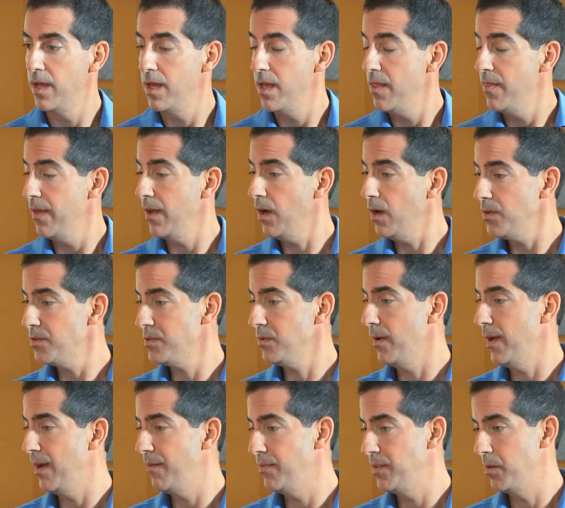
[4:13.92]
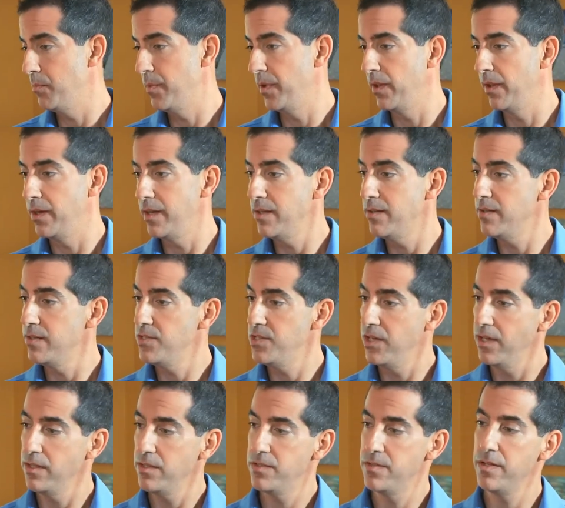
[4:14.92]
They also have the ability to
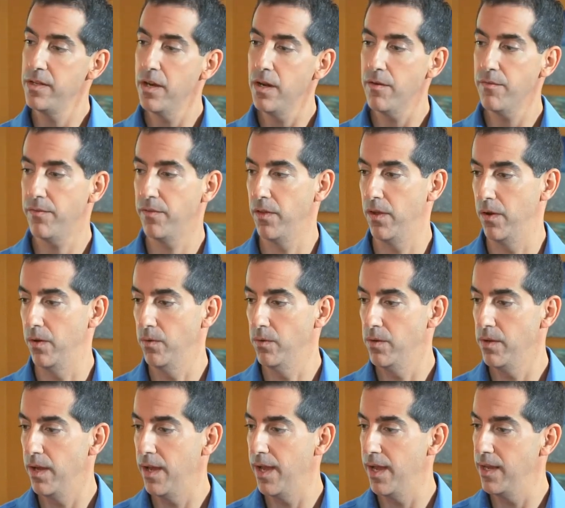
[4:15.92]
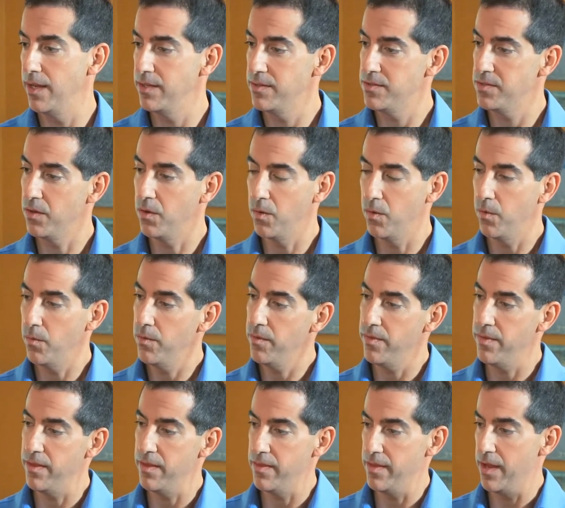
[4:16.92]
change the airflow, and so
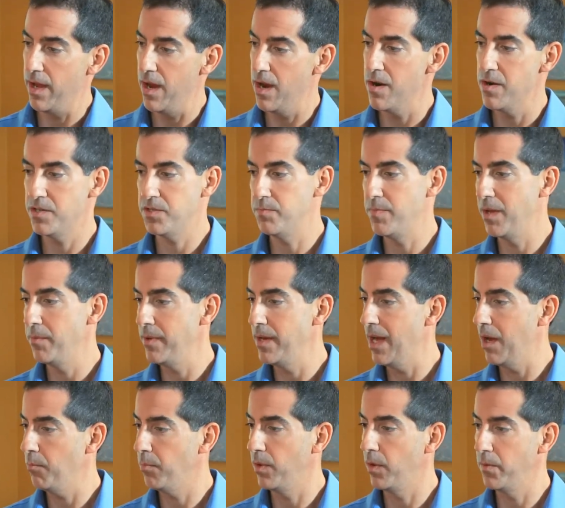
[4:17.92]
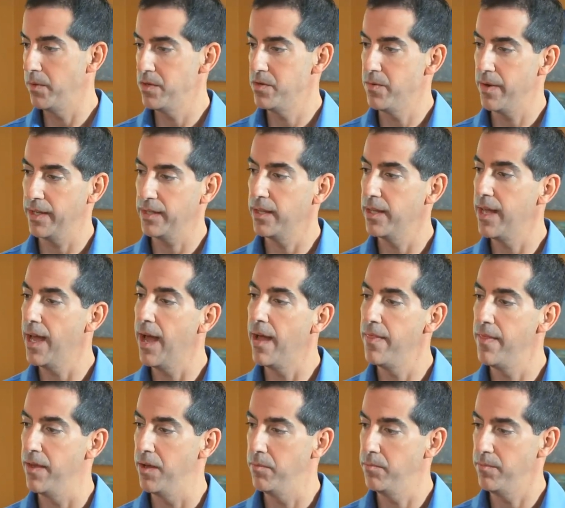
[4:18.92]
the air is maybe not blowing directly on
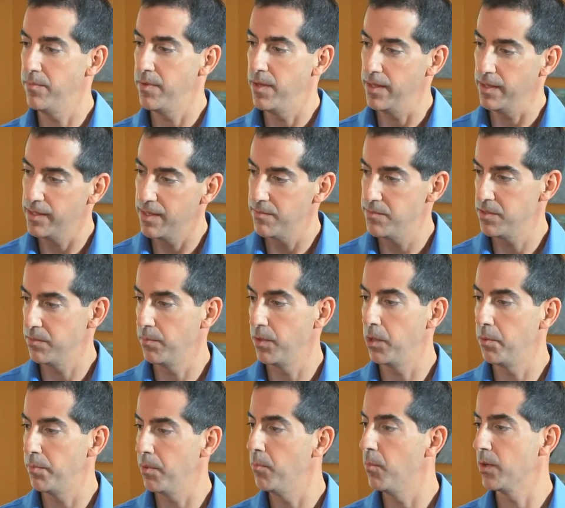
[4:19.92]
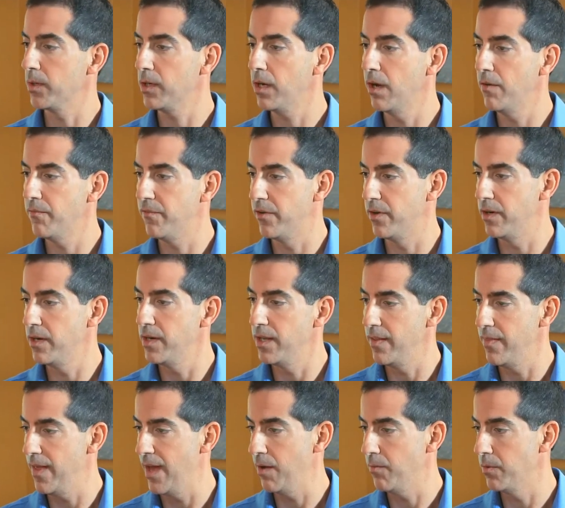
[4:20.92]
them. It gives them a little bit more comfort
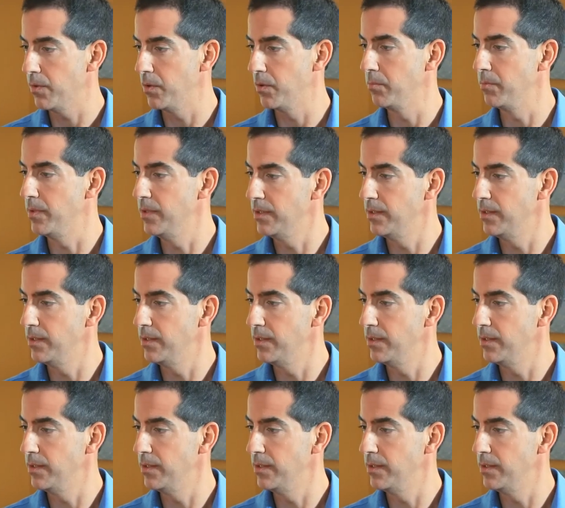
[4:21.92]
in that room.